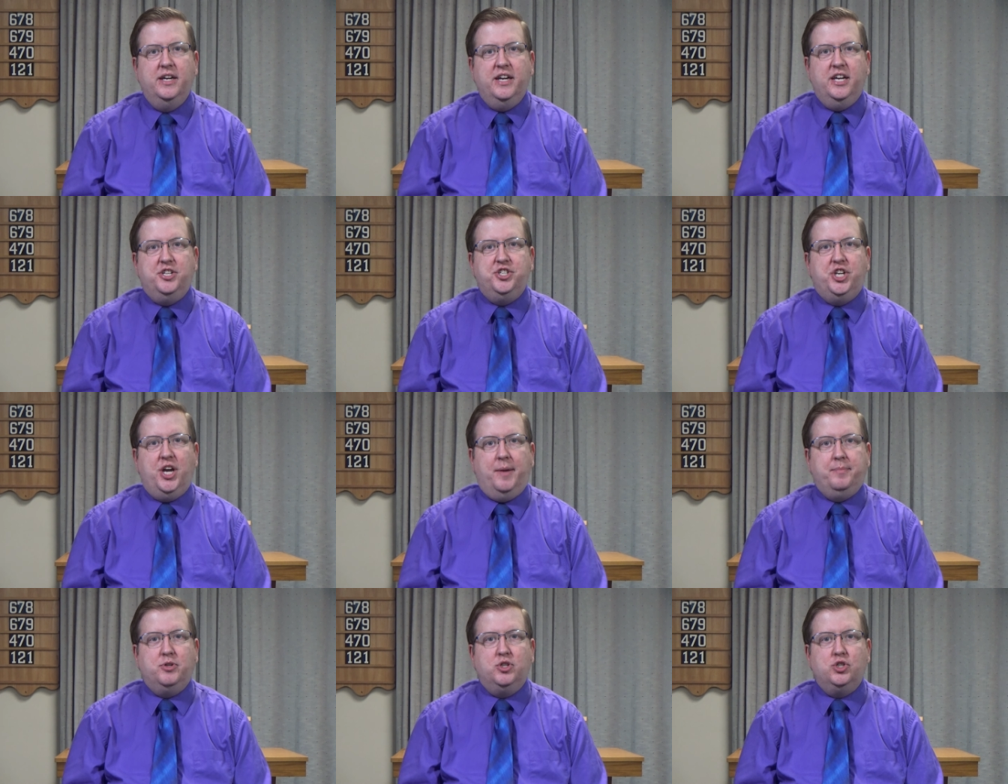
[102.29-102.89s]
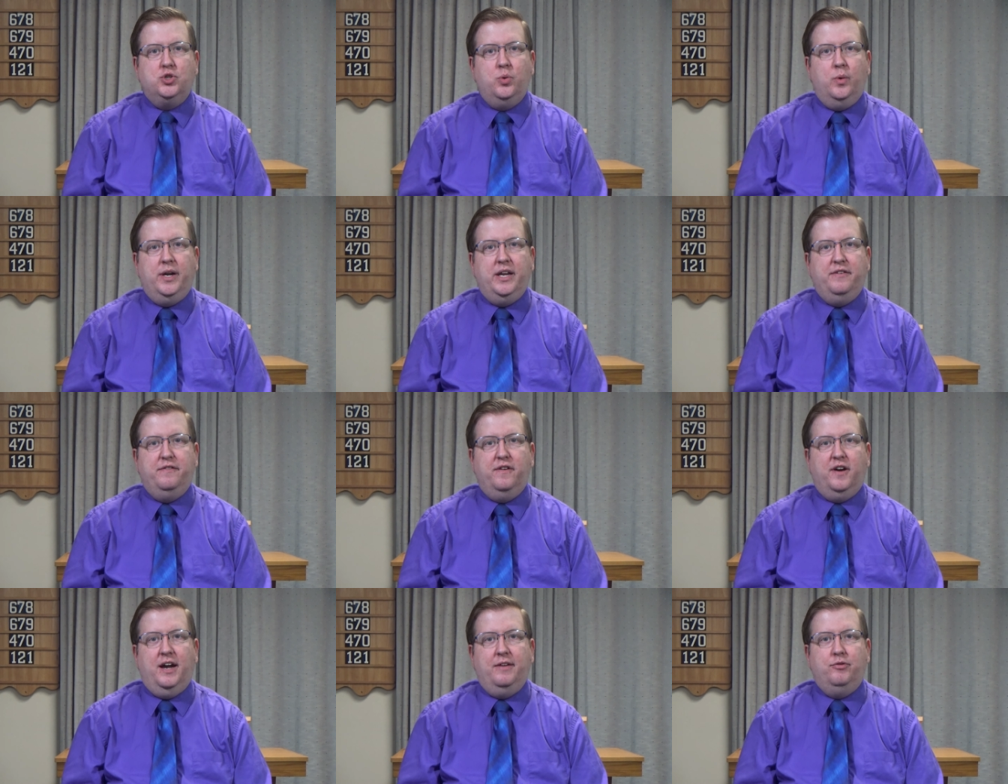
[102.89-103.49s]
In chapters
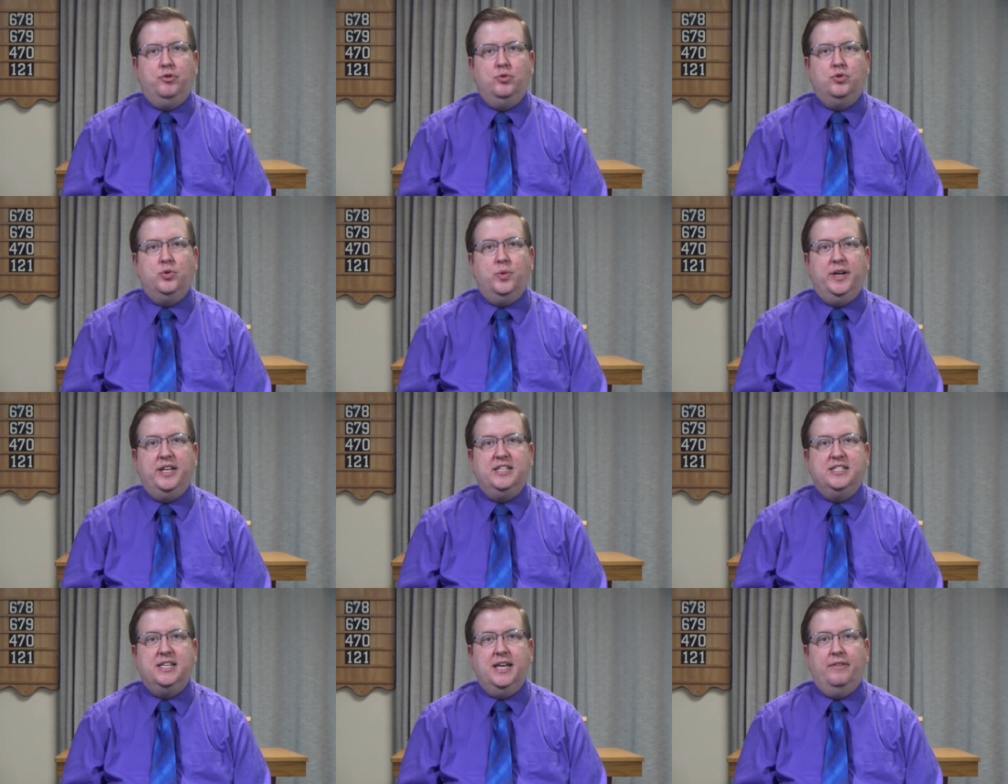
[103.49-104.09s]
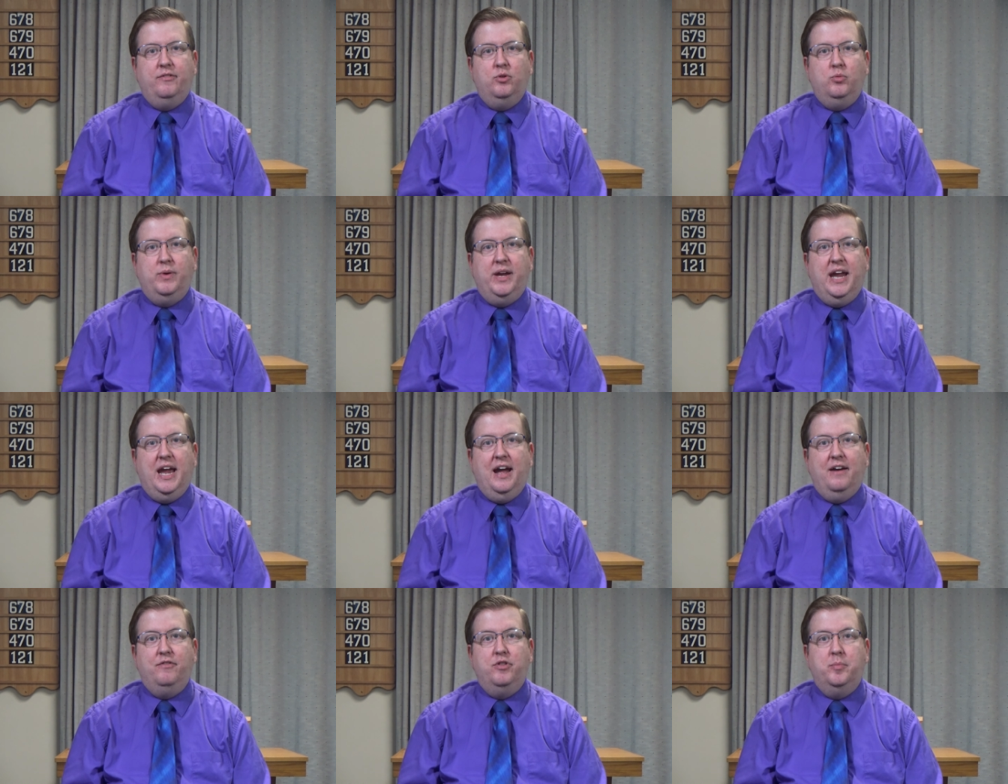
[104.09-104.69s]
25 through 27, we
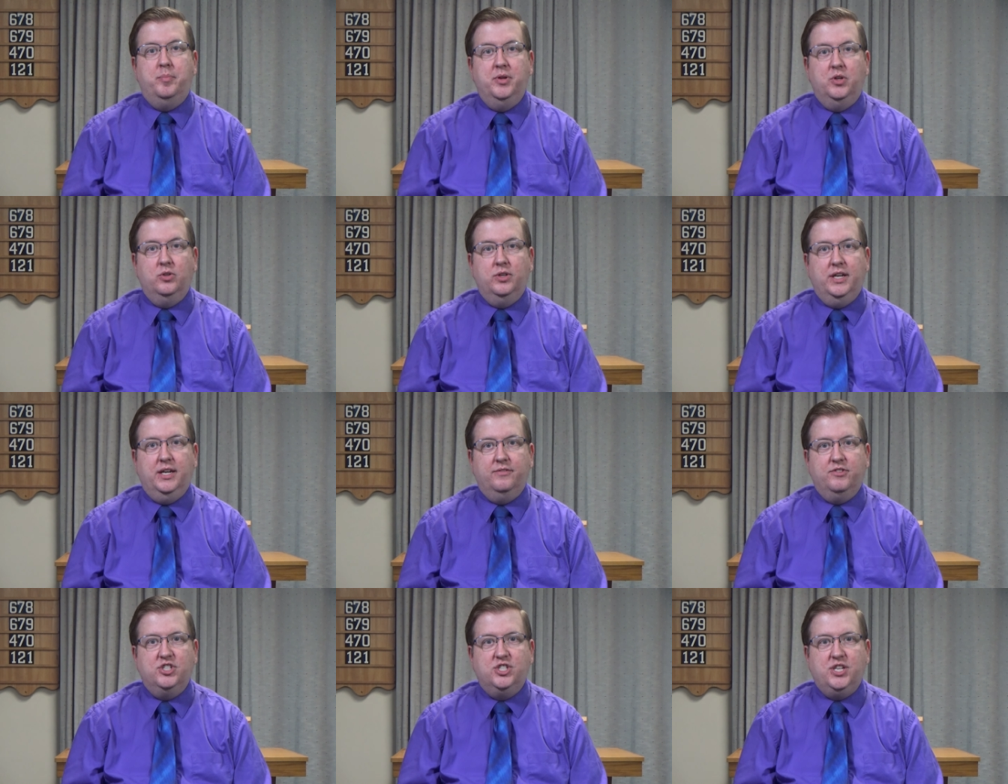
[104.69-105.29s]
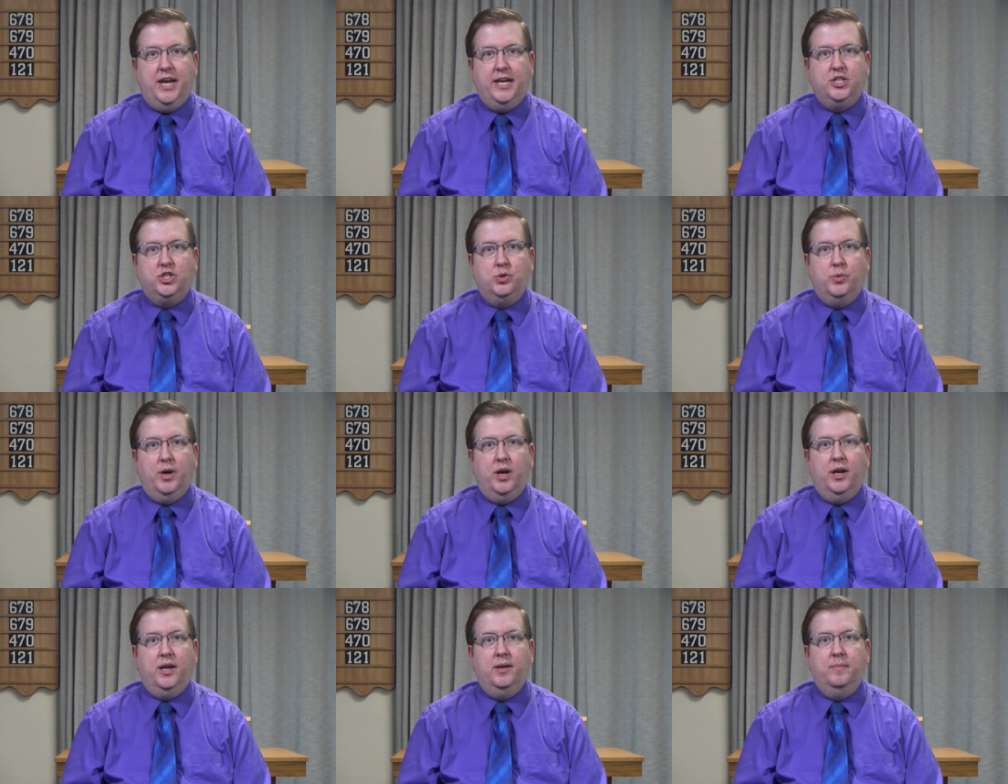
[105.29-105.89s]
have the building of the
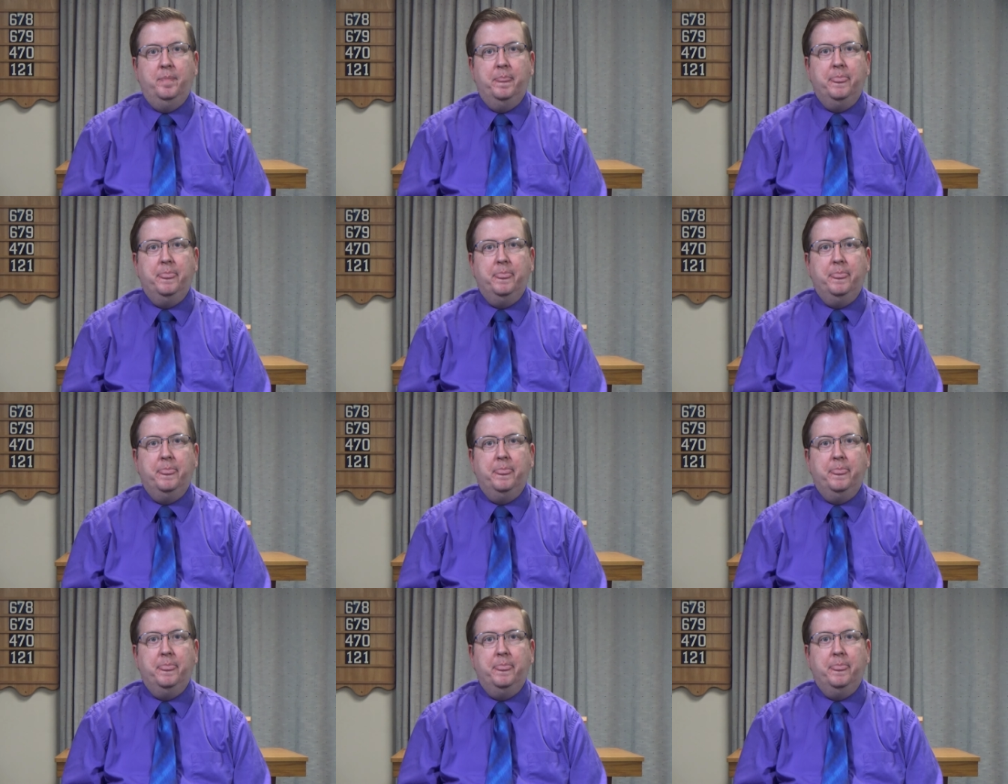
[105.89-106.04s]
sanctuary.